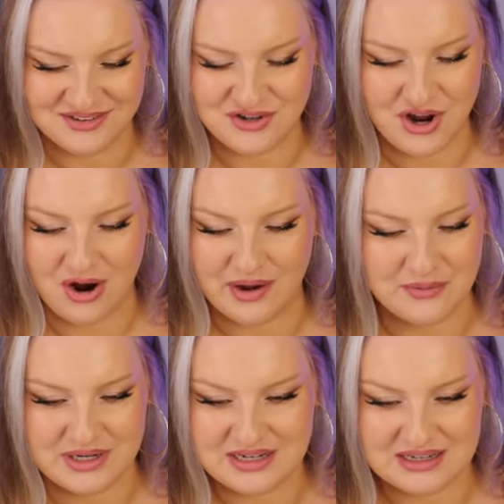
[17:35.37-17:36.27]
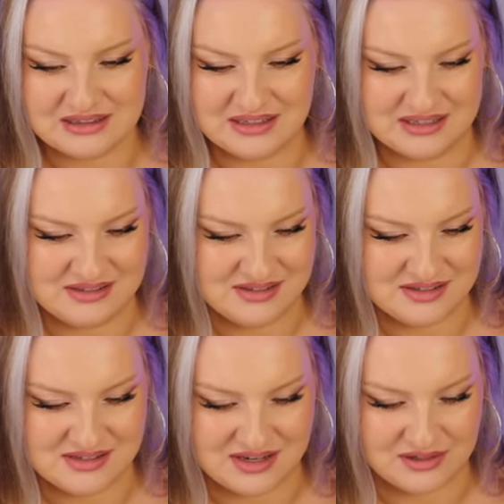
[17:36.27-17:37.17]
No, I wouldn't get
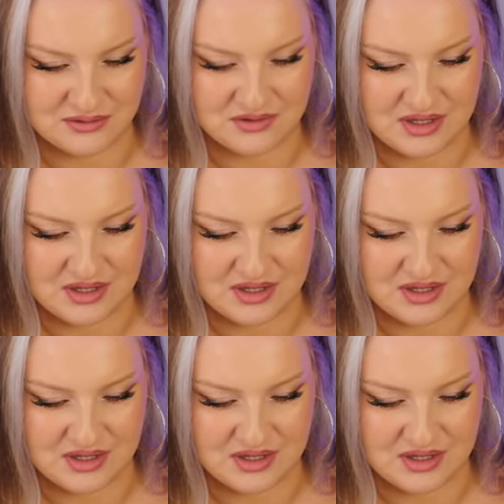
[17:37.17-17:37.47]
this, I don't